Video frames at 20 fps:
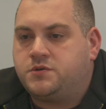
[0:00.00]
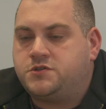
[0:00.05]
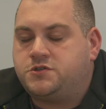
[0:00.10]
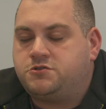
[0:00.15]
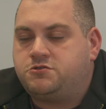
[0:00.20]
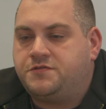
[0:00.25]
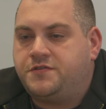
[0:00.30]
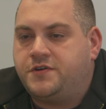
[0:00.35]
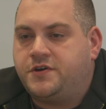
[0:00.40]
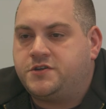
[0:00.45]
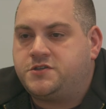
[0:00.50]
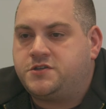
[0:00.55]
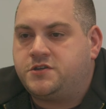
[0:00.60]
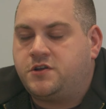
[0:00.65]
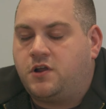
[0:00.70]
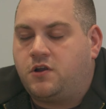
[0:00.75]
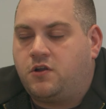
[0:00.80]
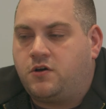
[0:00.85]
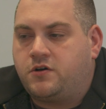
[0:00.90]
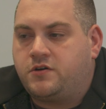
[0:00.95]
was
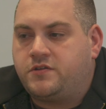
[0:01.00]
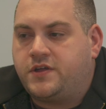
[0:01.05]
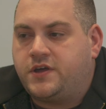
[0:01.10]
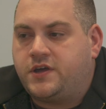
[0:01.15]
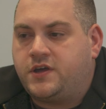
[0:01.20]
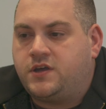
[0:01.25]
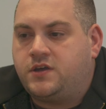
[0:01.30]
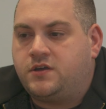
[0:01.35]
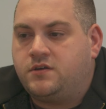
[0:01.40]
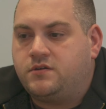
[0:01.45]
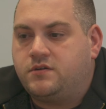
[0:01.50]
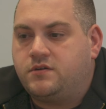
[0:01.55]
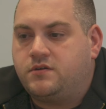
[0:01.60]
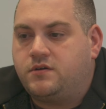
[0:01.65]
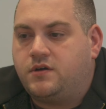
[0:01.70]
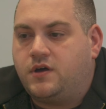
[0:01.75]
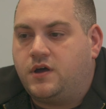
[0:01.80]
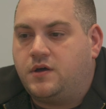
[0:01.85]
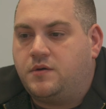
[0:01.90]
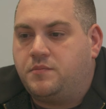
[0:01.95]
traversing along the
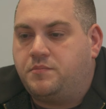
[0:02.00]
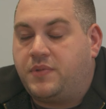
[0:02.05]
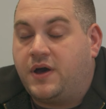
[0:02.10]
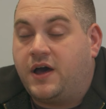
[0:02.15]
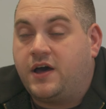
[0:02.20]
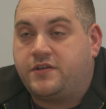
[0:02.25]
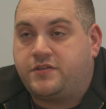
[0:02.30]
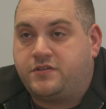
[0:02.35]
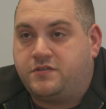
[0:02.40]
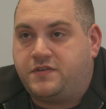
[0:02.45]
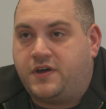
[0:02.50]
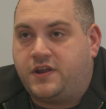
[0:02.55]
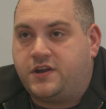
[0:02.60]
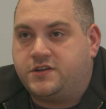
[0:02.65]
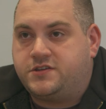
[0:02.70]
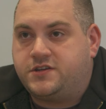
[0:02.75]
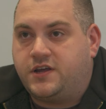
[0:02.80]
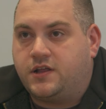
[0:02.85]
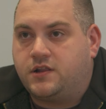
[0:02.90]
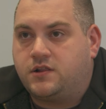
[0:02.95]
path of
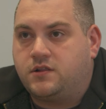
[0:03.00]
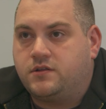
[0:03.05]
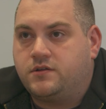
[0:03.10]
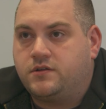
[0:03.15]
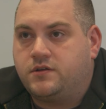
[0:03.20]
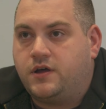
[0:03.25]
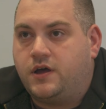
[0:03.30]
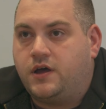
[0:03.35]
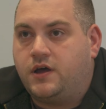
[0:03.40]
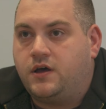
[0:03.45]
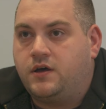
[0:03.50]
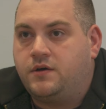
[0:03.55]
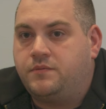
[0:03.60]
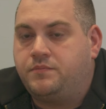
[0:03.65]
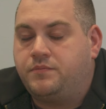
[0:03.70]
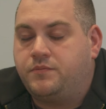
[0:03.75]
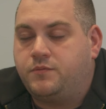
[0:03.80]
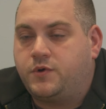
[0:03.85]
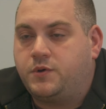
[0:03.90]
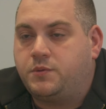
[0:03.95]
Ennerdale,
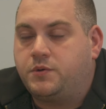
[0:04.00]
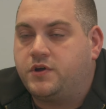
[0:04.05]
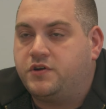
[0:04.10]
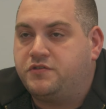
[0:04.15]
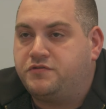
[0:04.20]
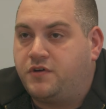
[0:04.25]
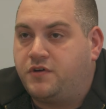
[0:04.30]
um, we were going